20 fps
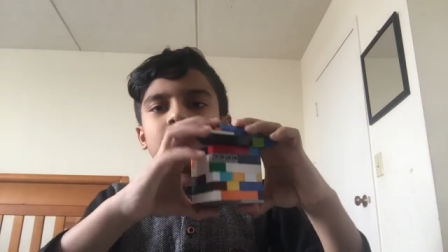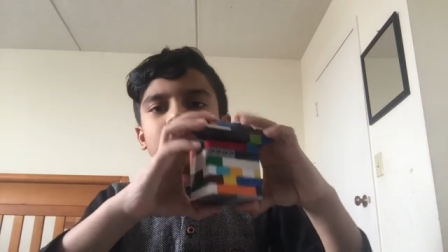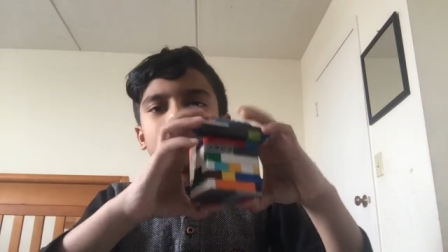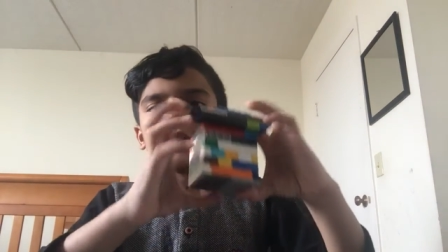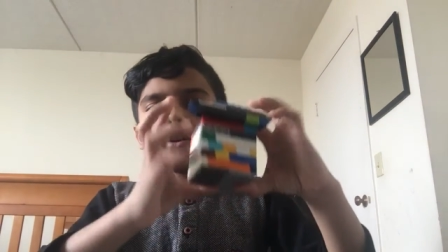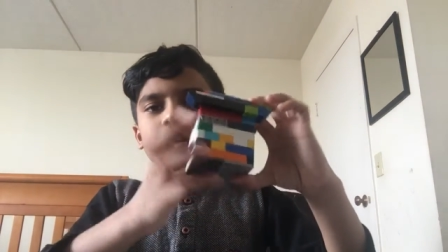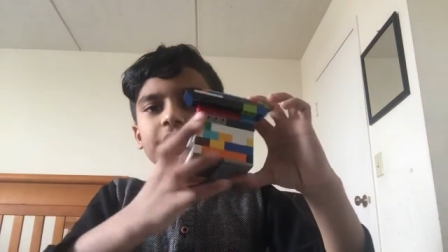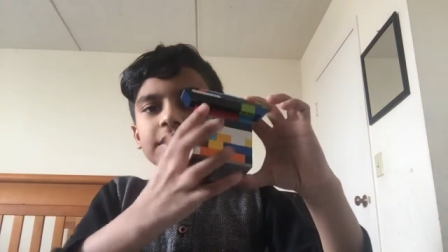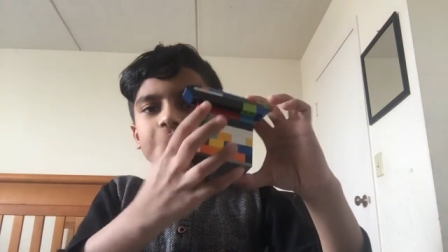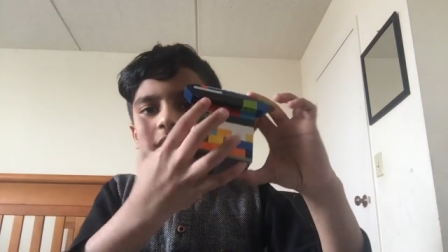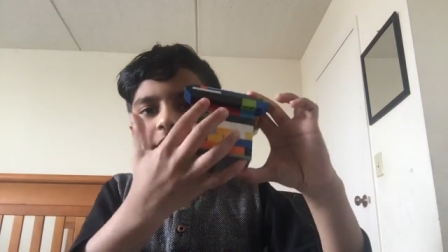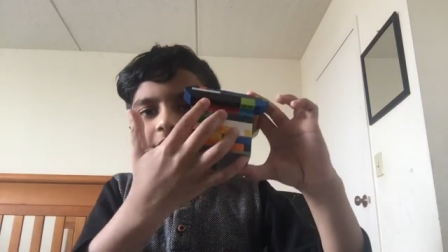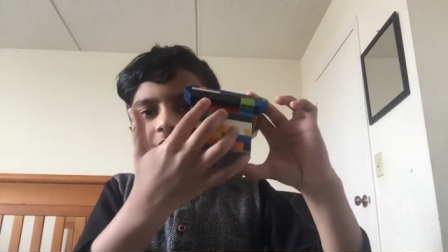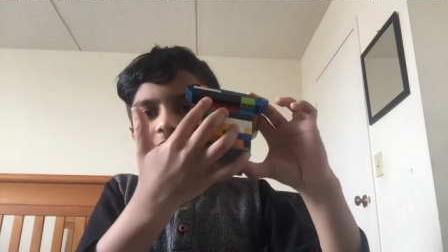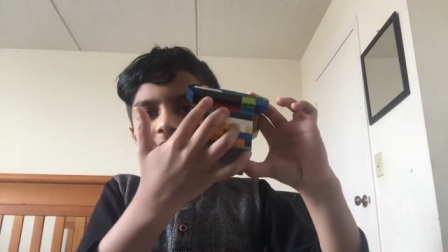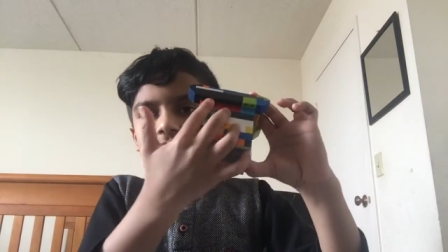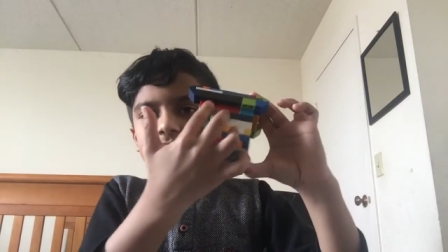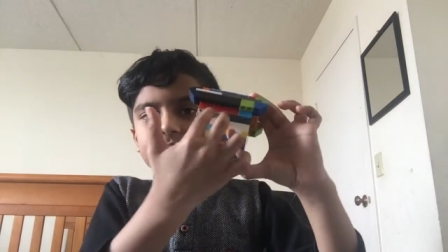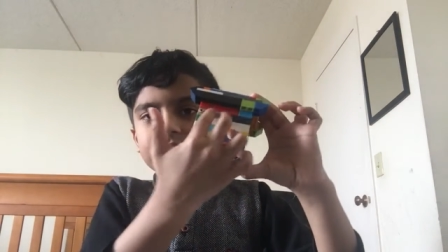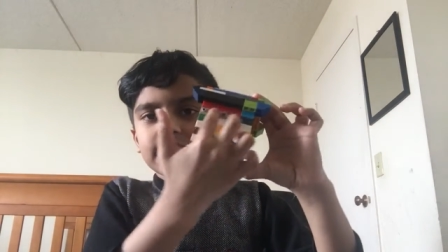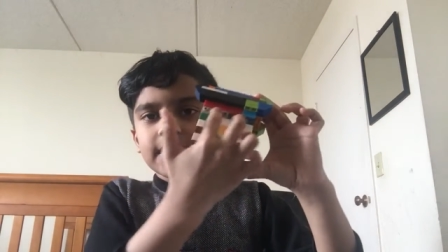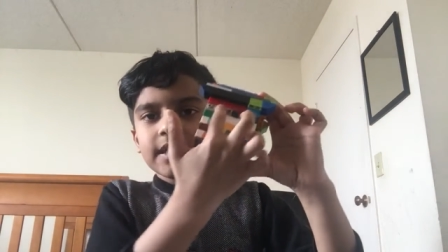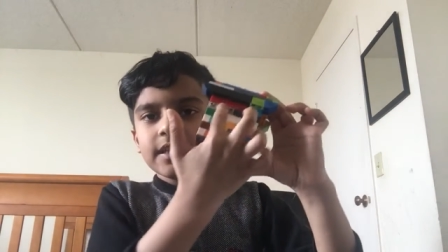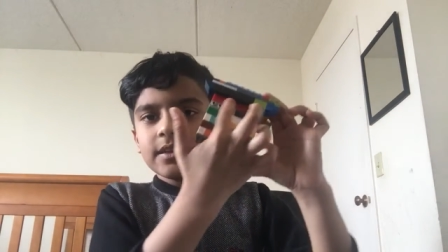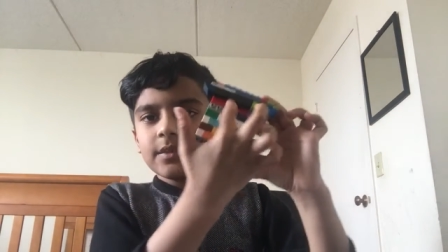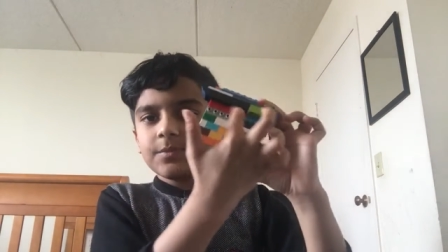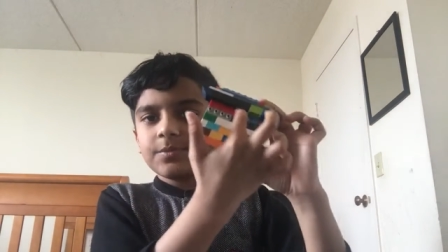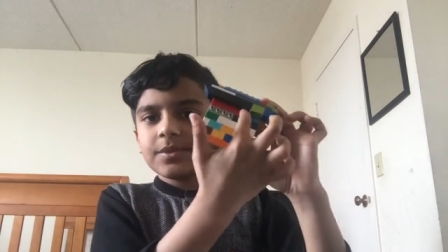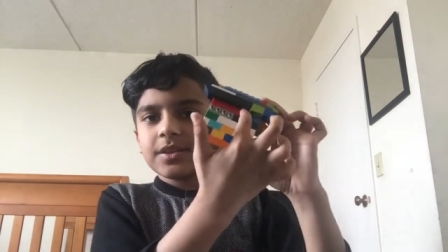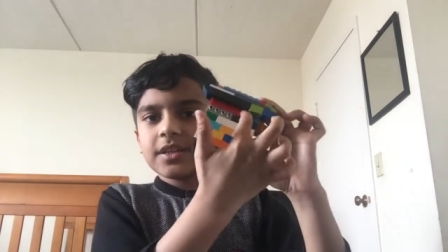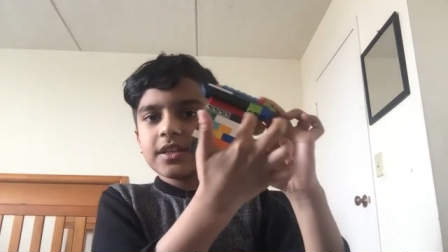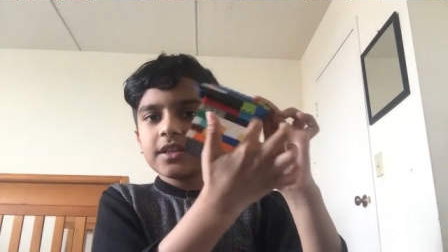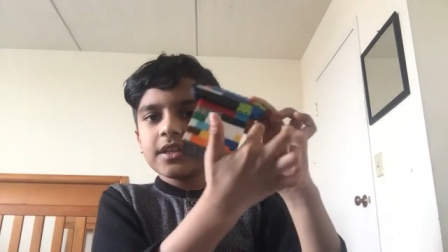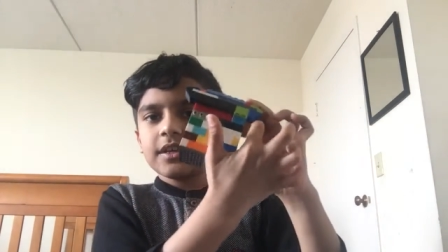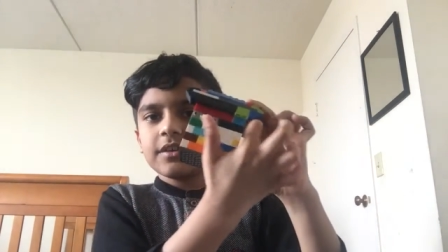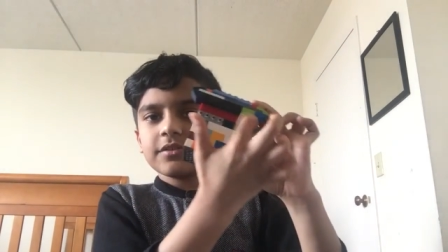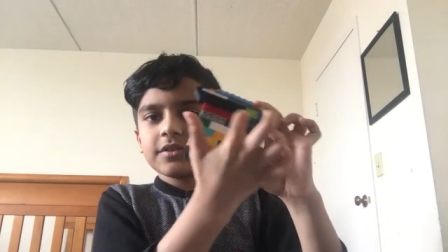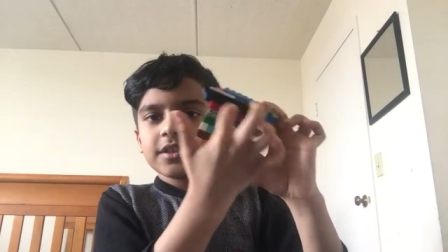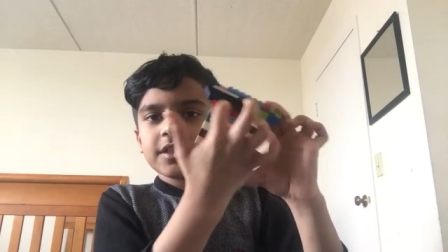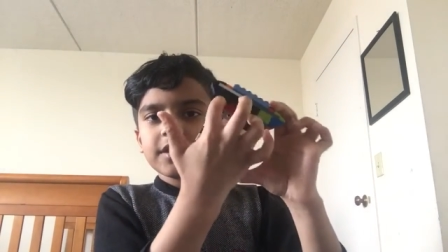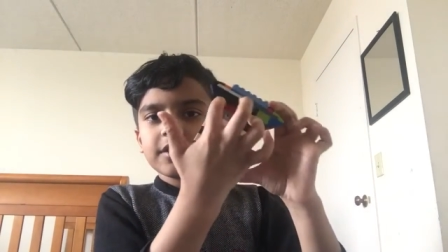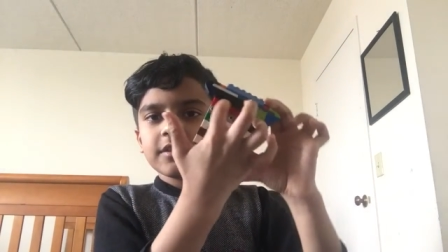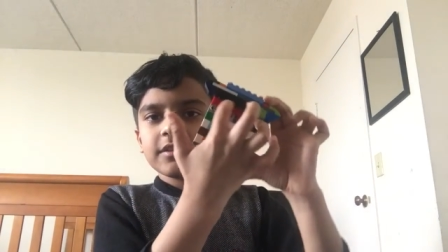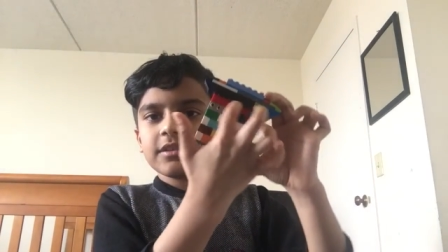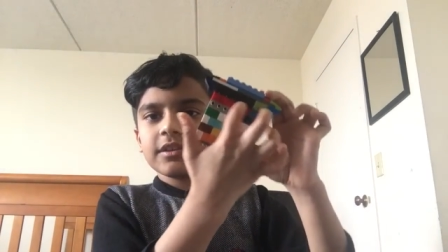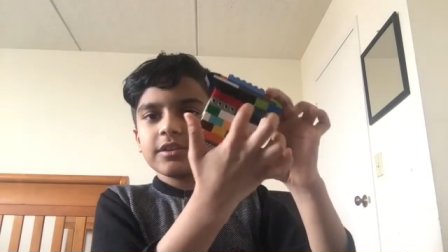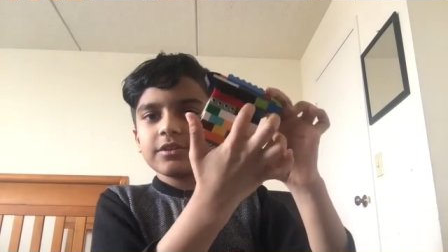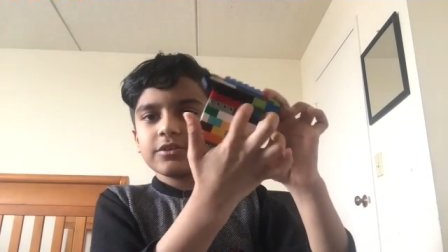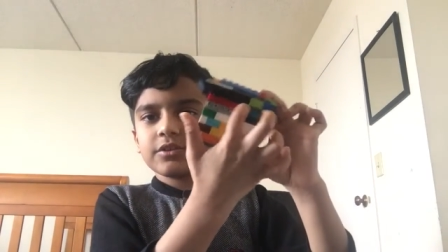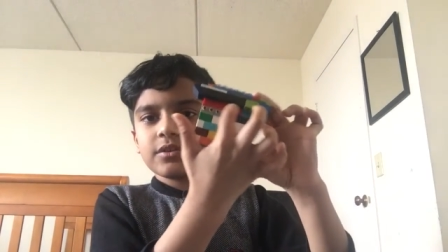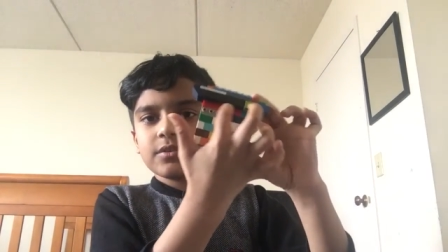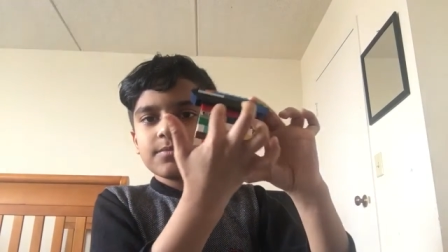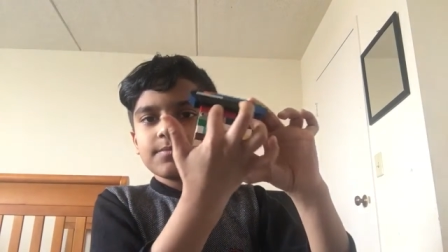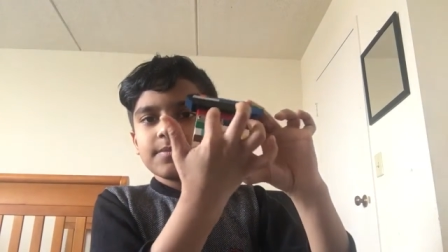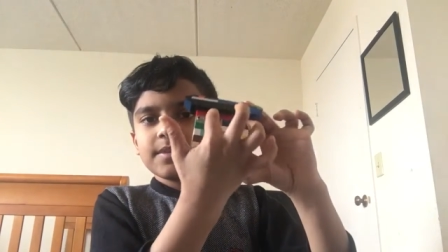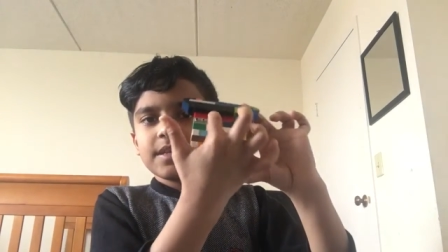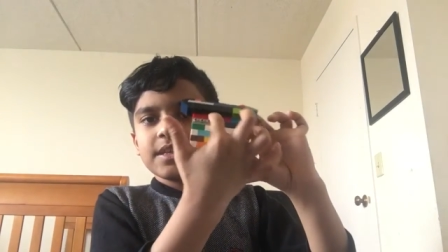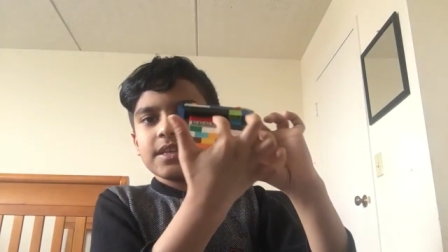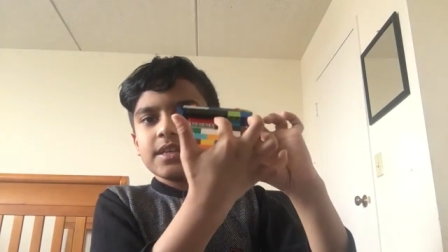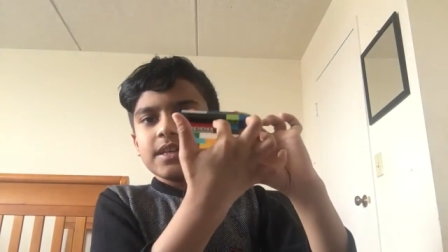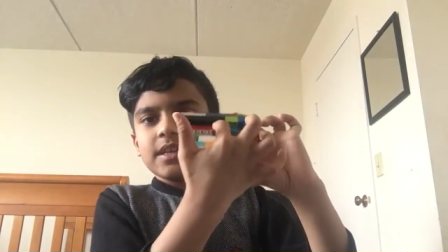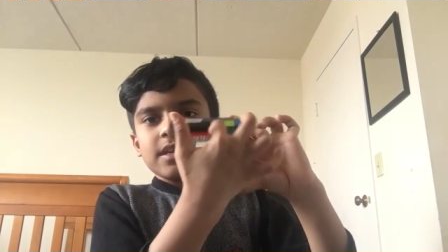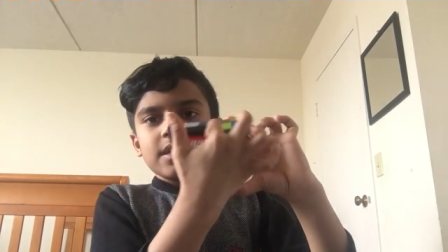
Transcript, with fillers: On like this and up here down here there should be